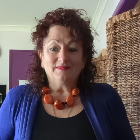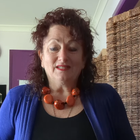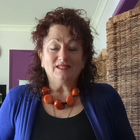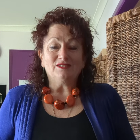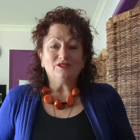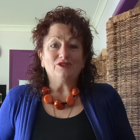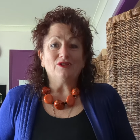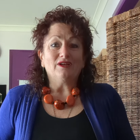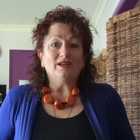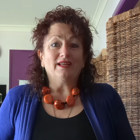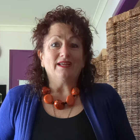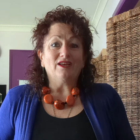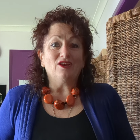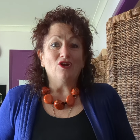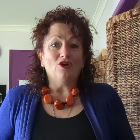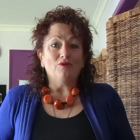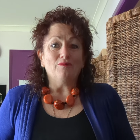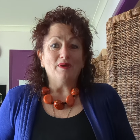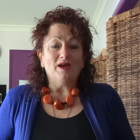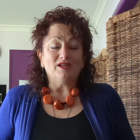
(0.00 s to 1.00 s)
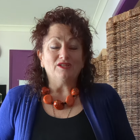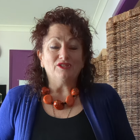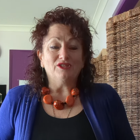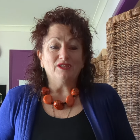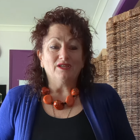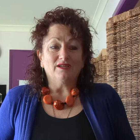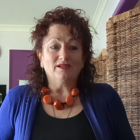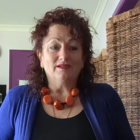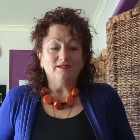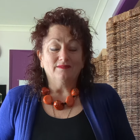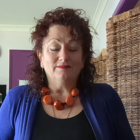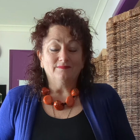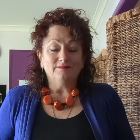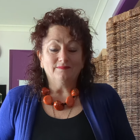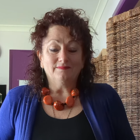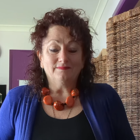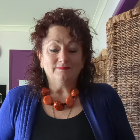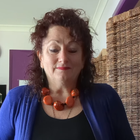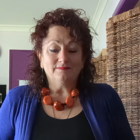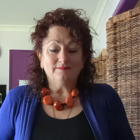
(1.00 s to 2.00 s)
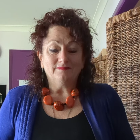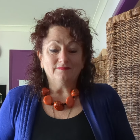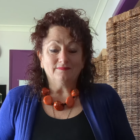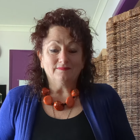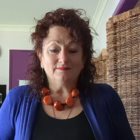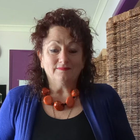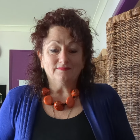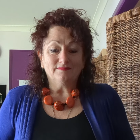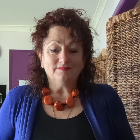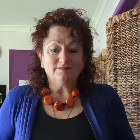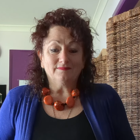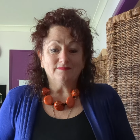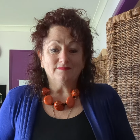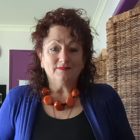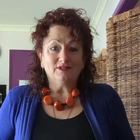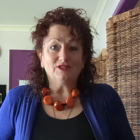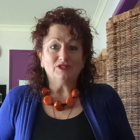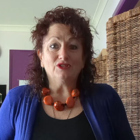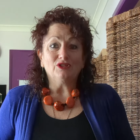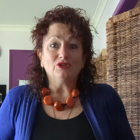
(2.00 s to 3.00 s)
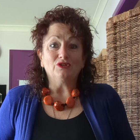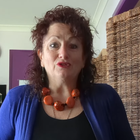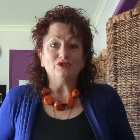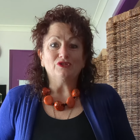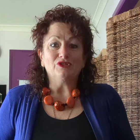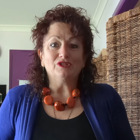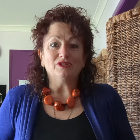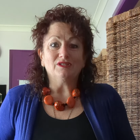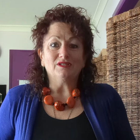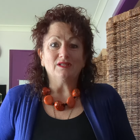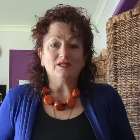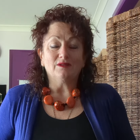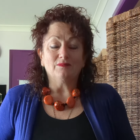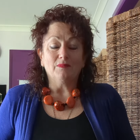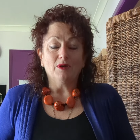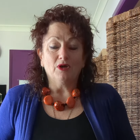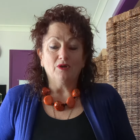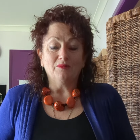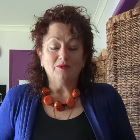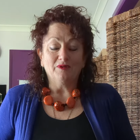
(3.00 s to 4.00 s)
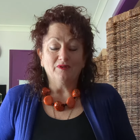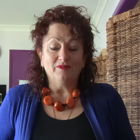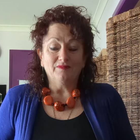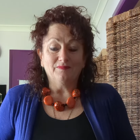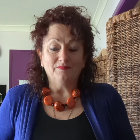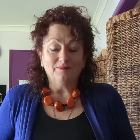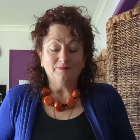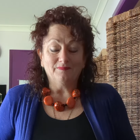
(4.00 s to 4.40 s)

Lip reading: certainly no magic solutions at the moment.